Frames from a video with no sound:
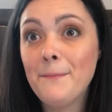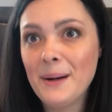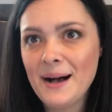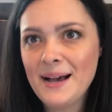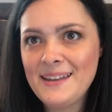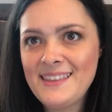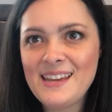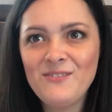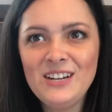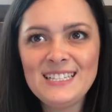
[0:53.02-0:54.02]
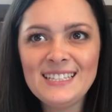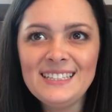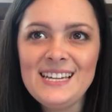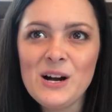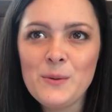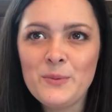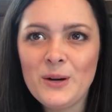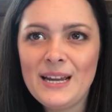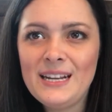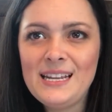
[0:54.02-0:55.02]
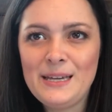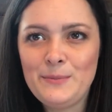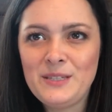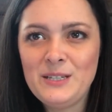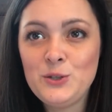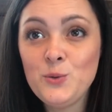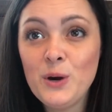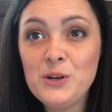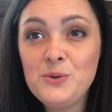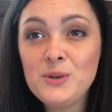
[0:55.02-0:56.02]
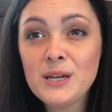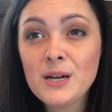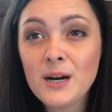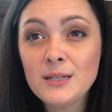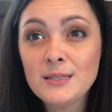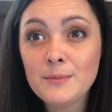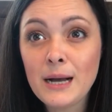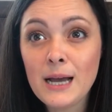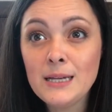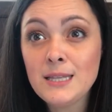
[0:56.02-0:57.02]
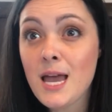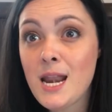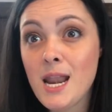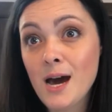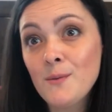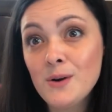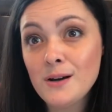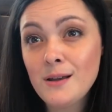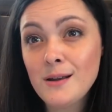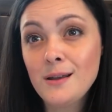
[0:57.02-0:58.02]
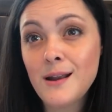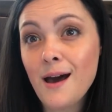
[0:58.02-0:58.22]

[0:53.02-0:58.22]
but they recently upgraded Ipsy to where you can customize not one,